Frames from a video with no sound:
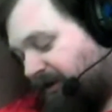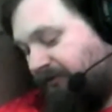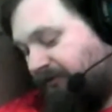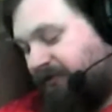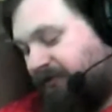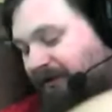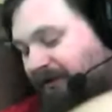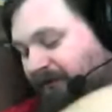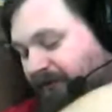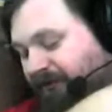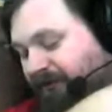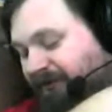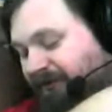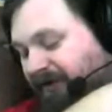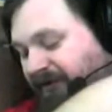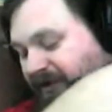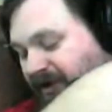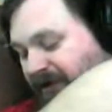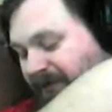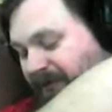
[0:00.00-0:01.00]
on my own
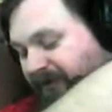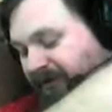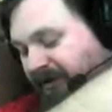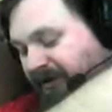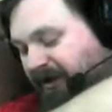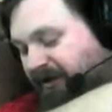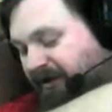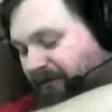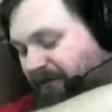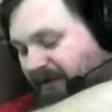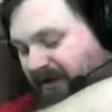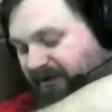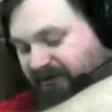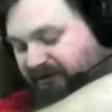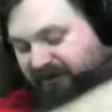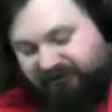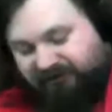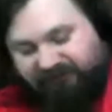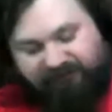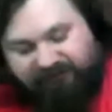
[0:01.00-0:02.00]
levels of excitement, I
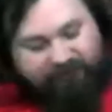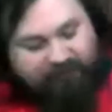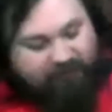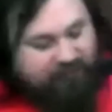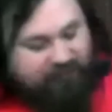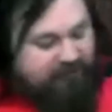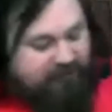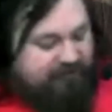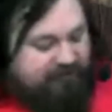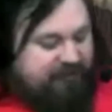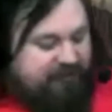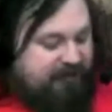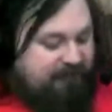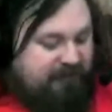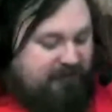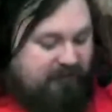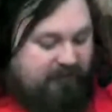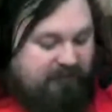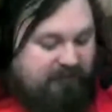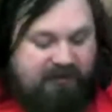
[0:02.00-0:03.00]
imagine it's not going to
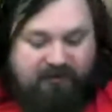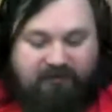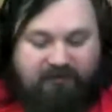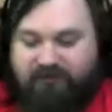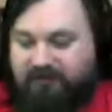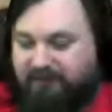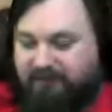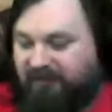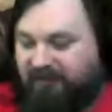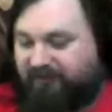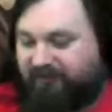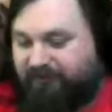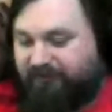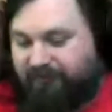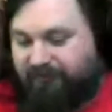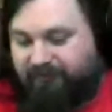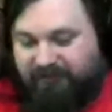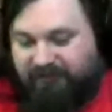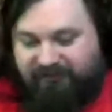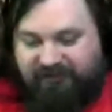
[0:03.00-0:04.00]
take me all that long to bust
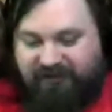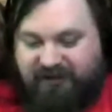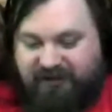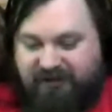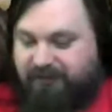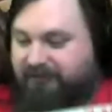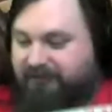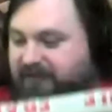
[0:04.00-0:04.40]
through this tape.